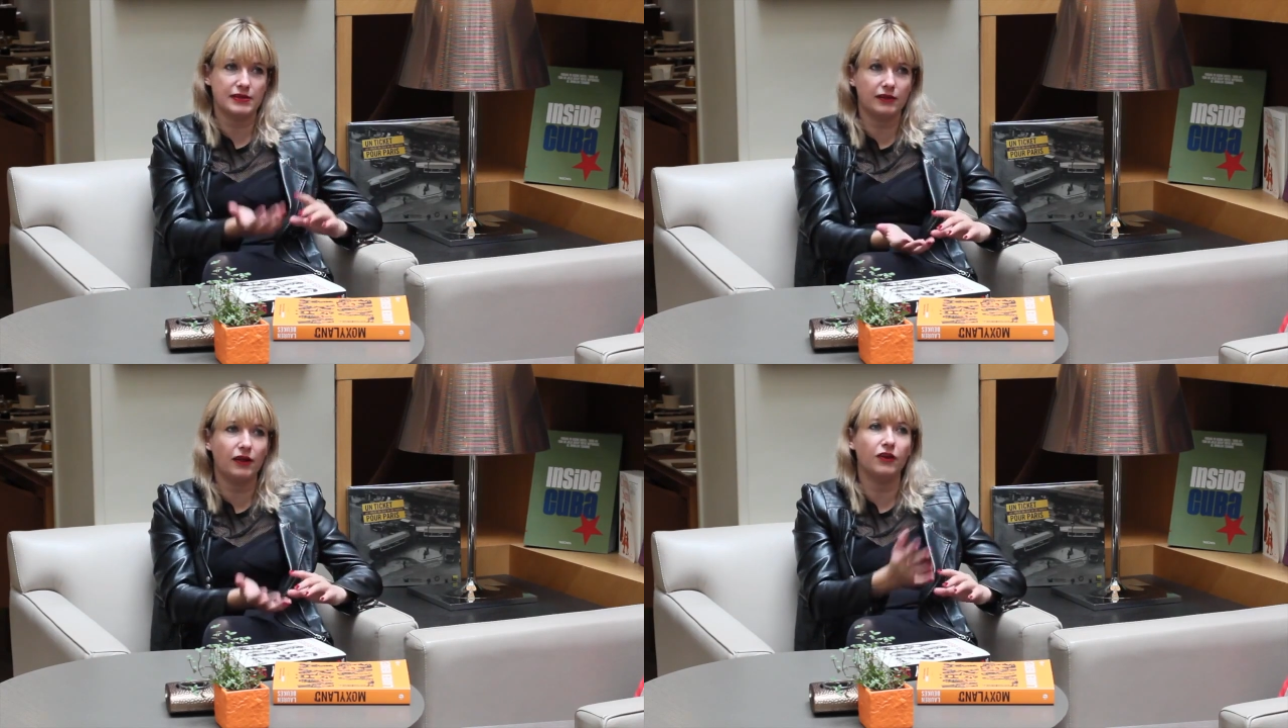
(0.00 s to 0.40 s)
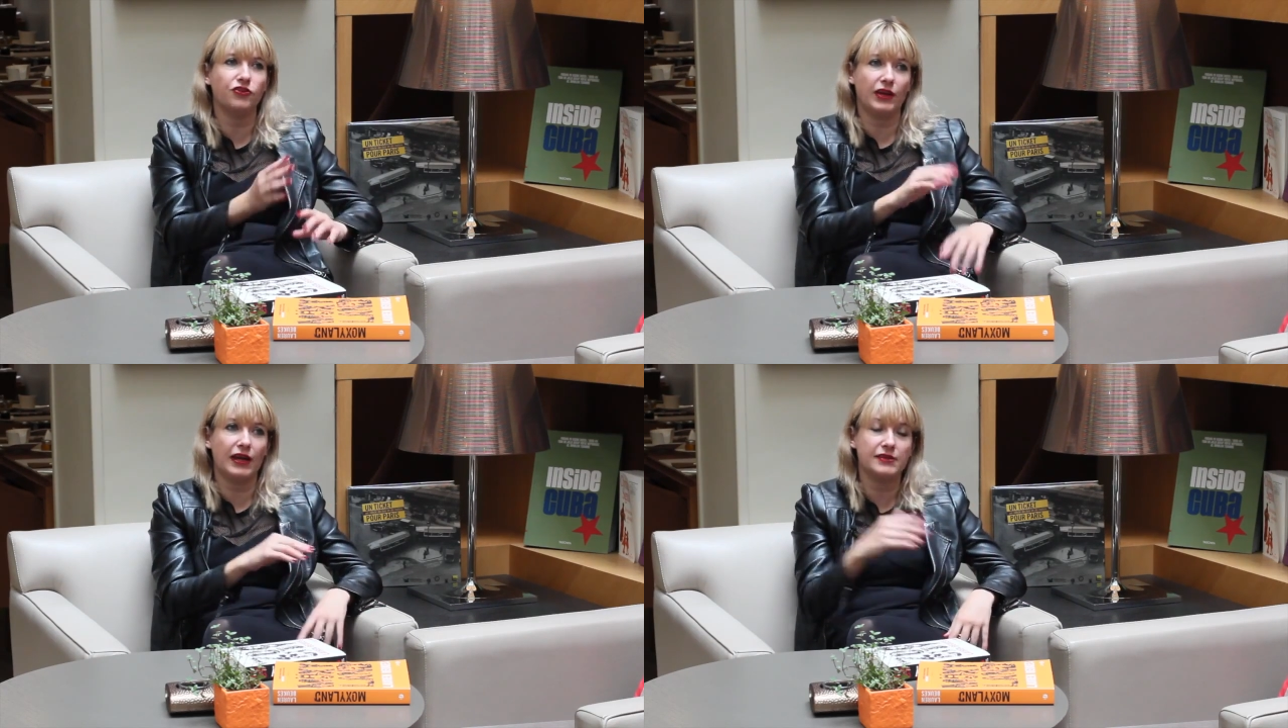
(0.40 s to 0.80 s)
and
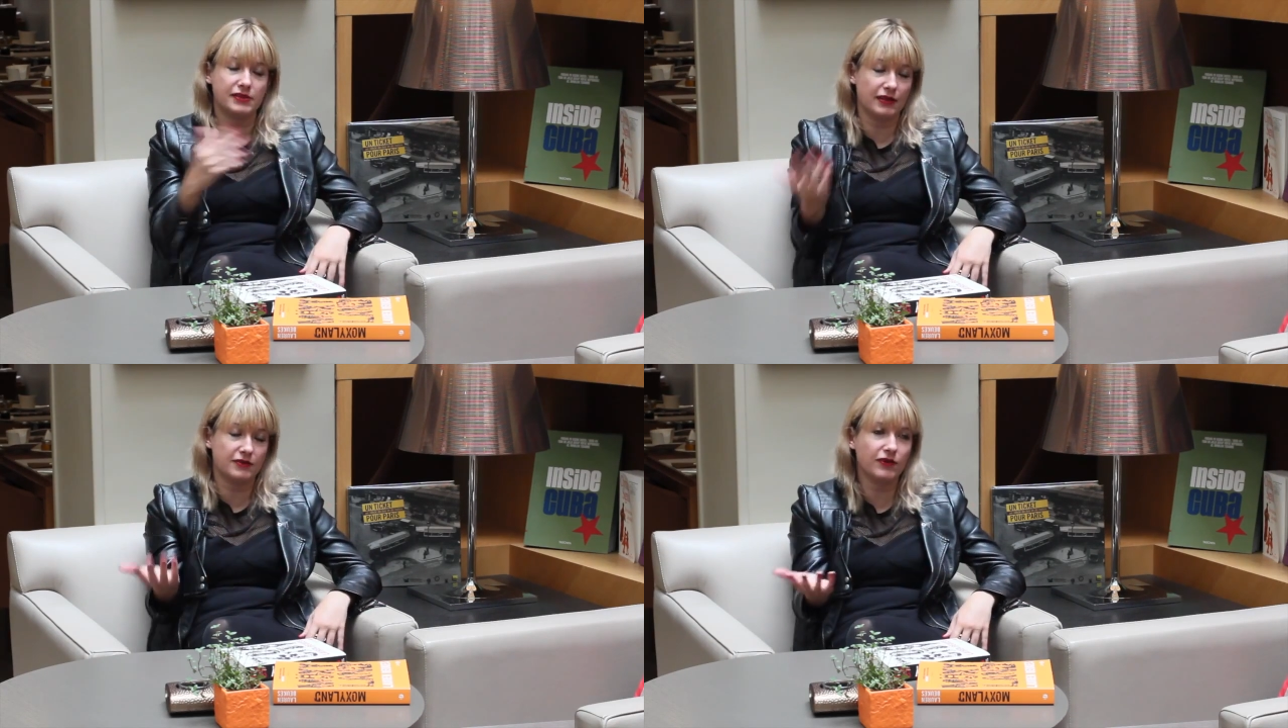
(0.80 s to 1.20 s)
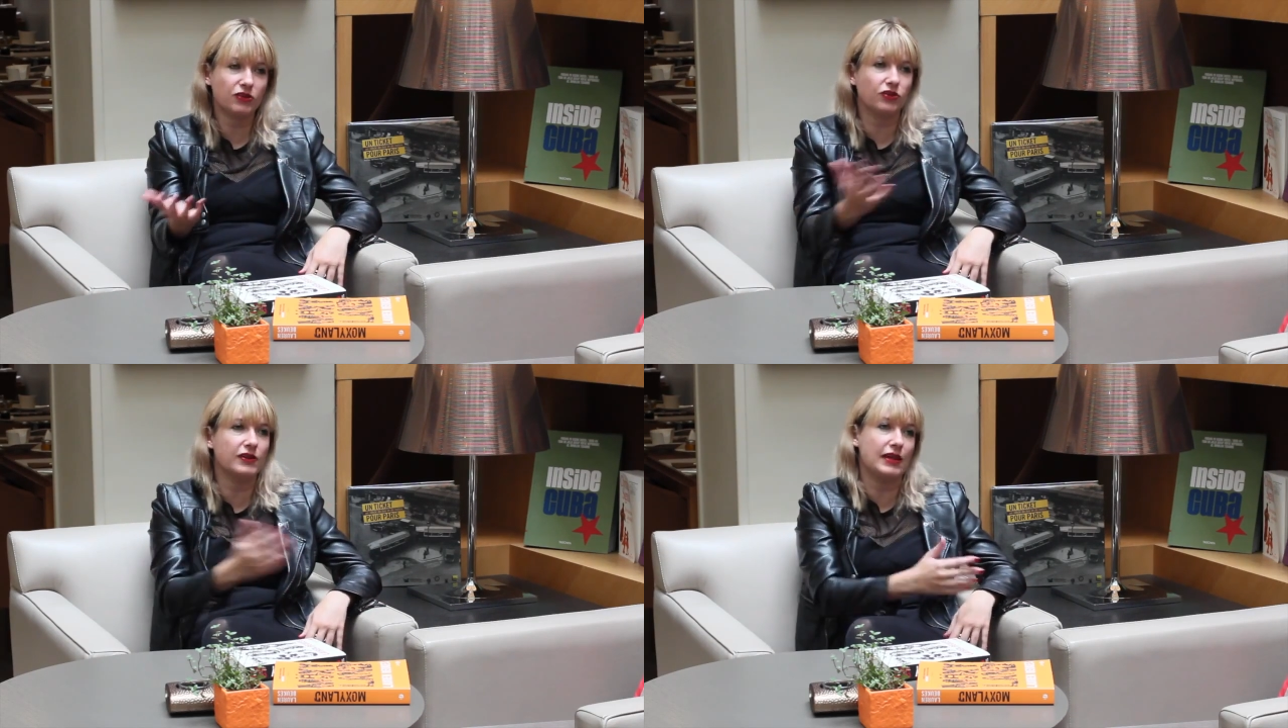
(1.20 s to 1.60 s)
technology and science
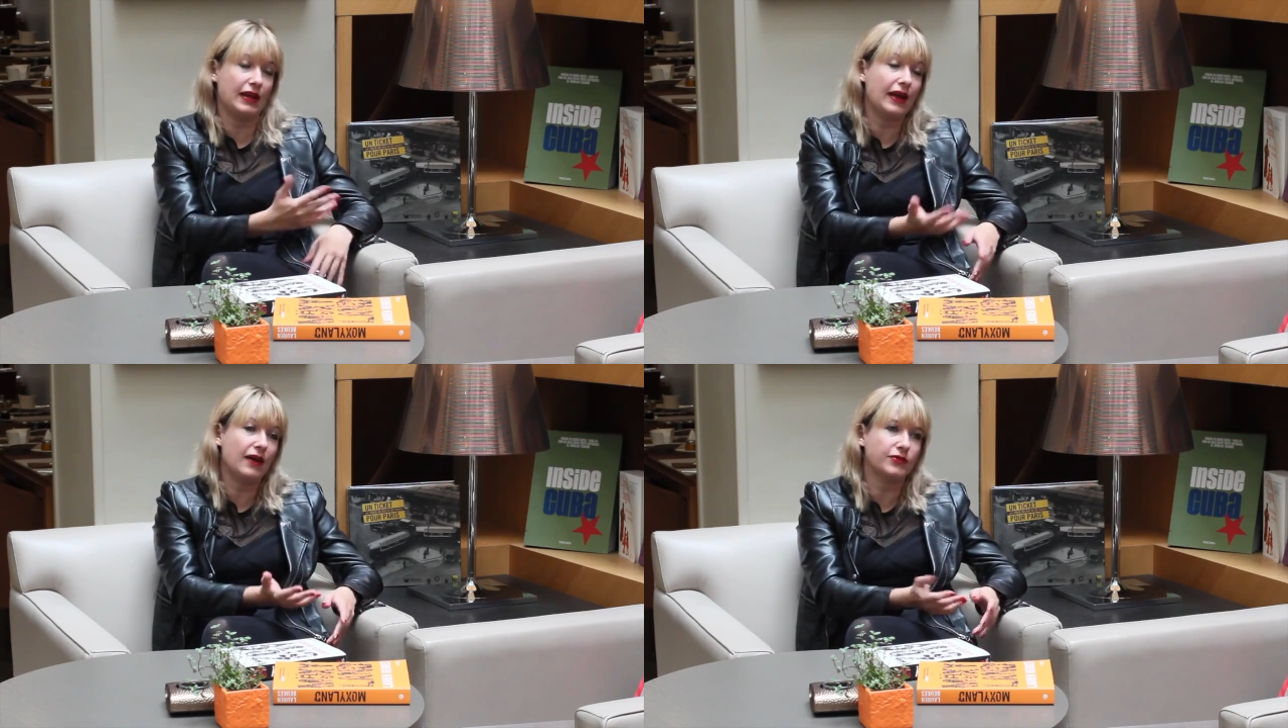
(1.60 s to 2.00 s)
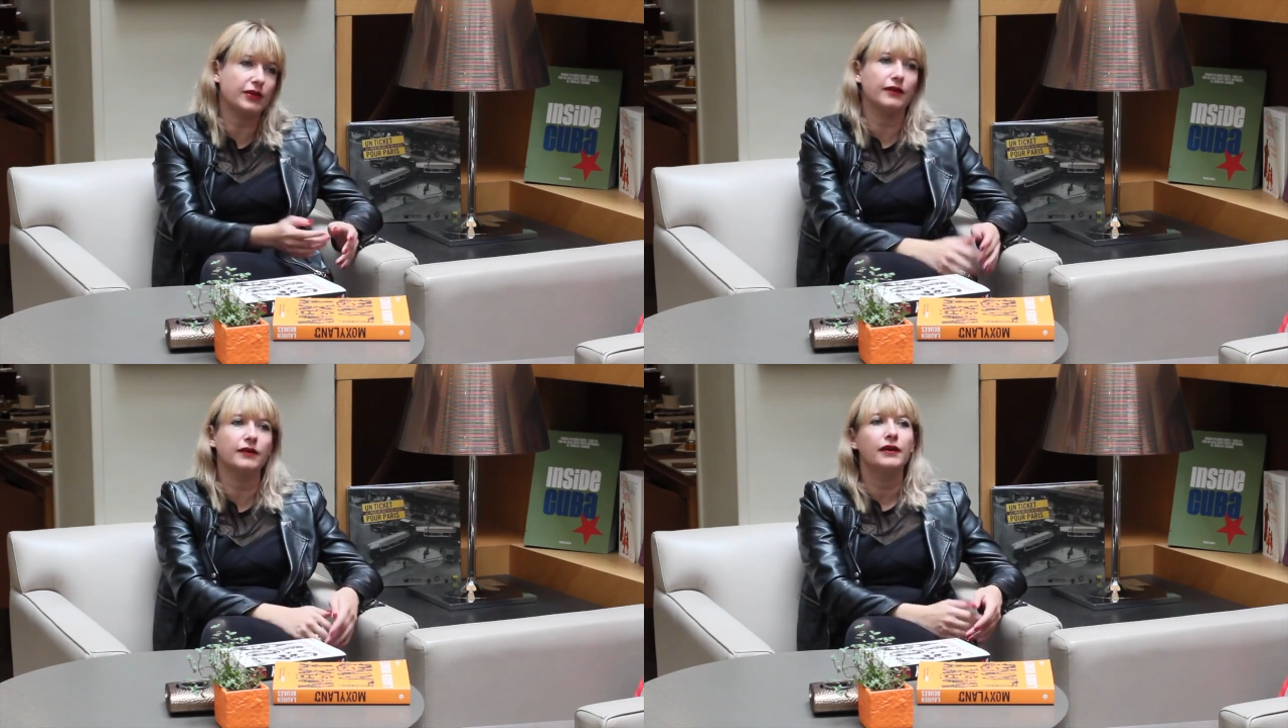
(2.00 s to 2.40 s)
fiction in
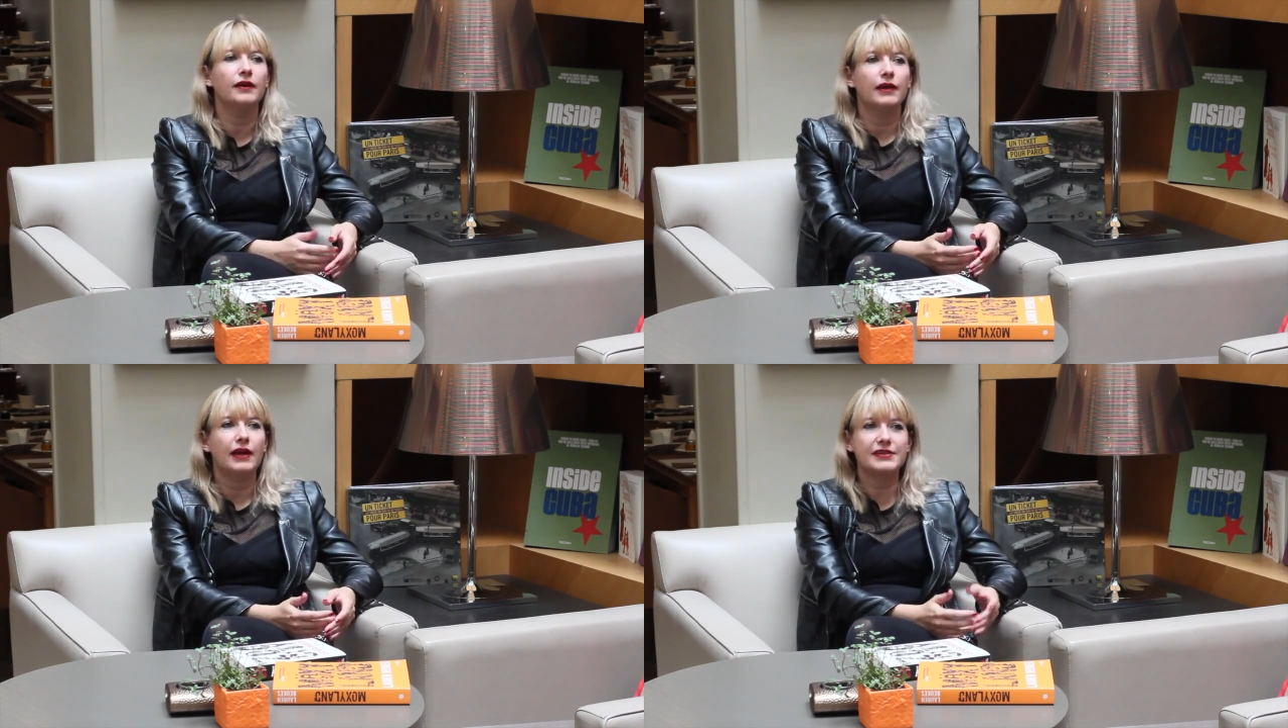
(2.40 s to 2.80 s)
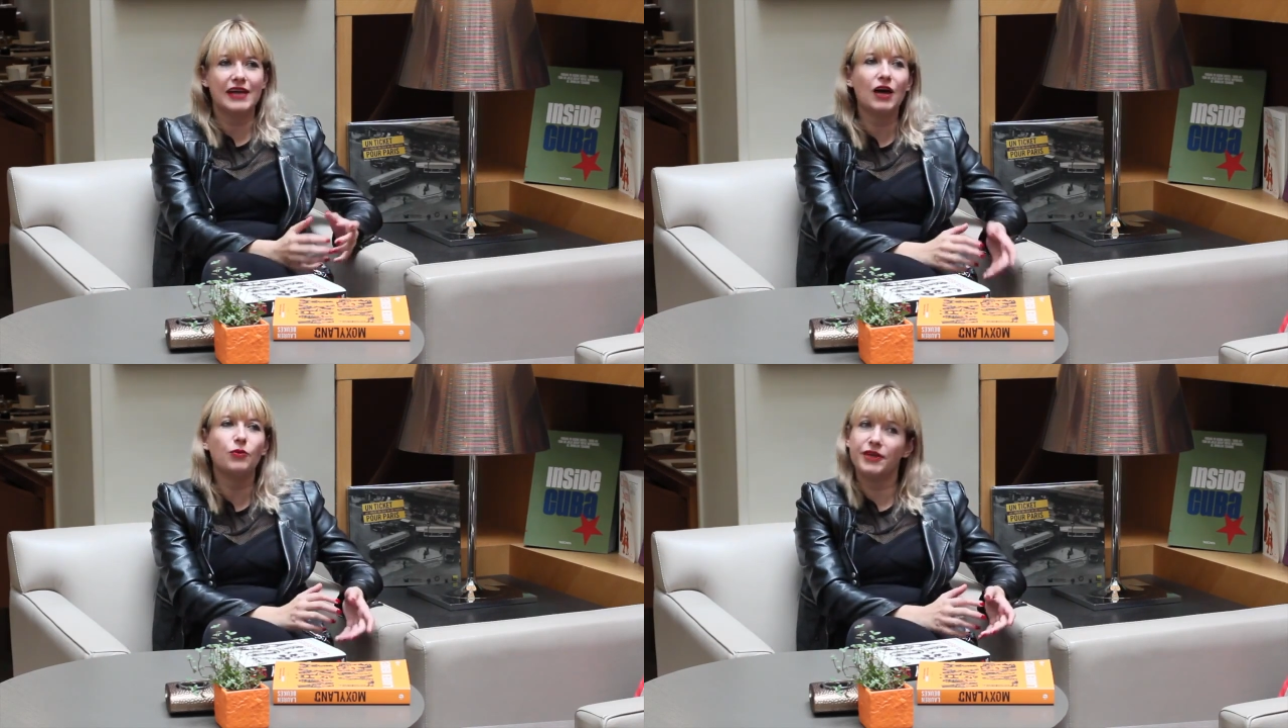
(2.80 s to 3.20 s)
Africa is
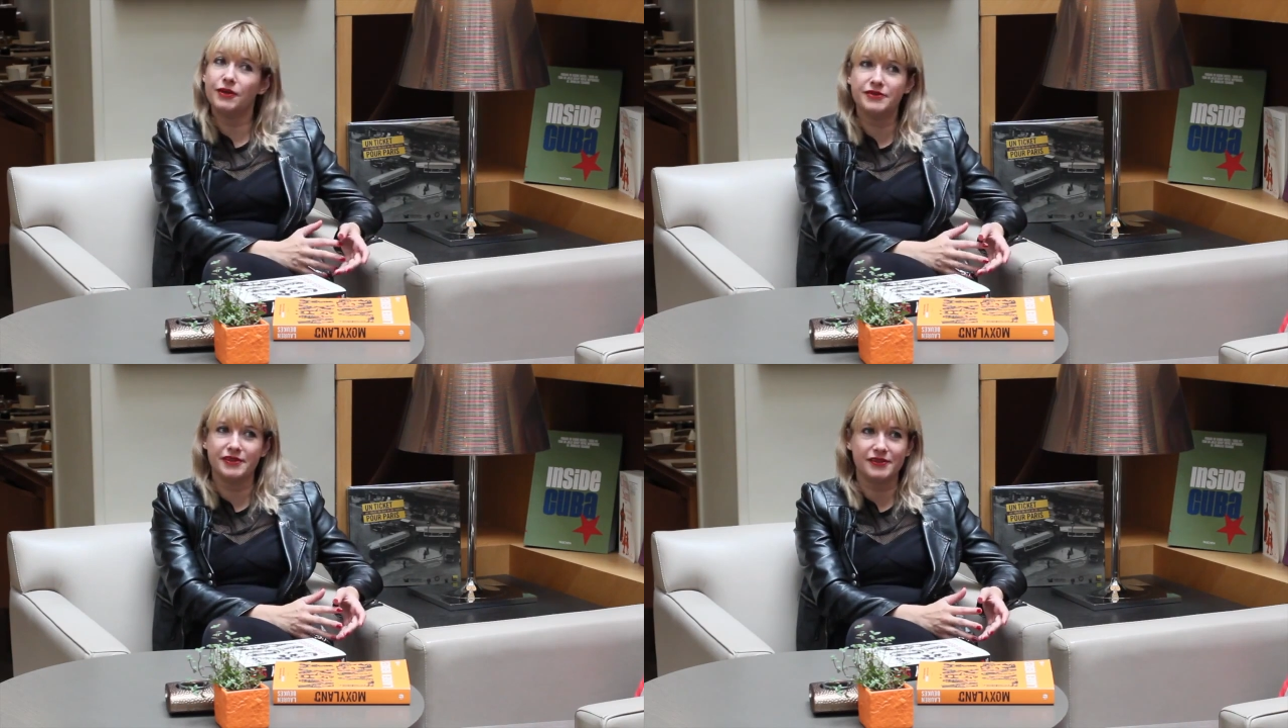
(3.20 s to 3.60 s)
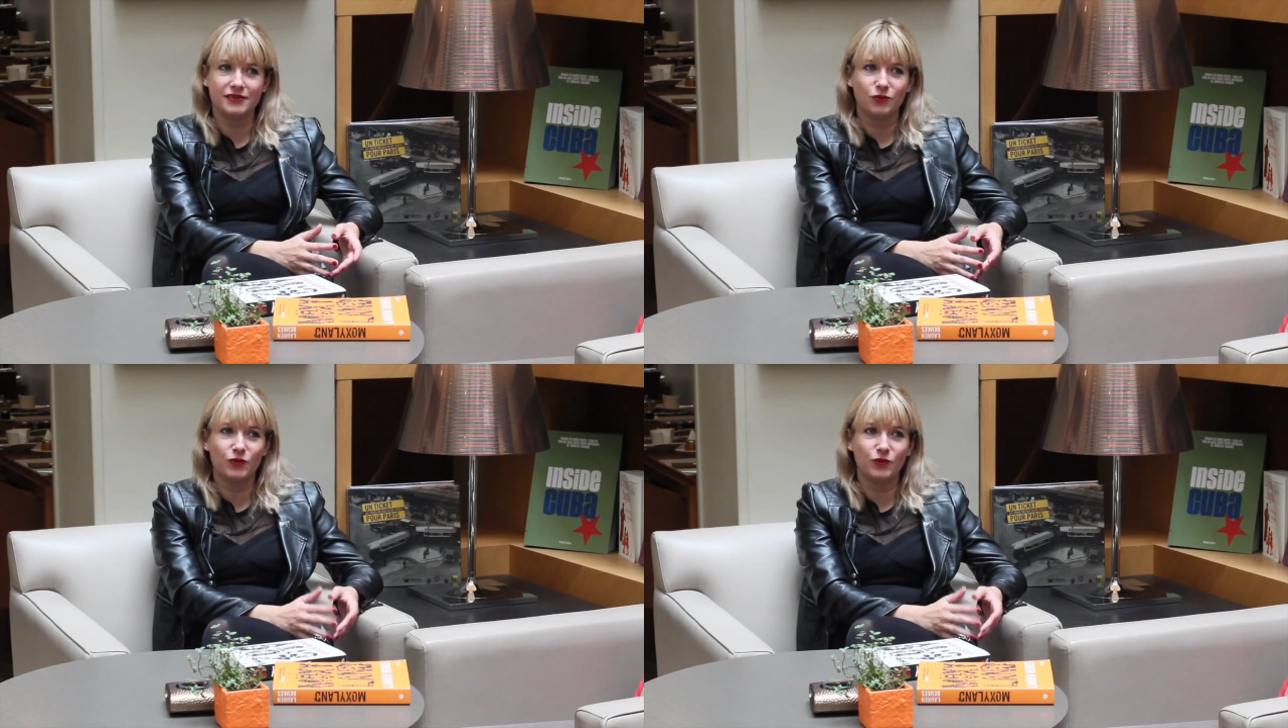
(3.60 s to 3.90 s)
how we use it.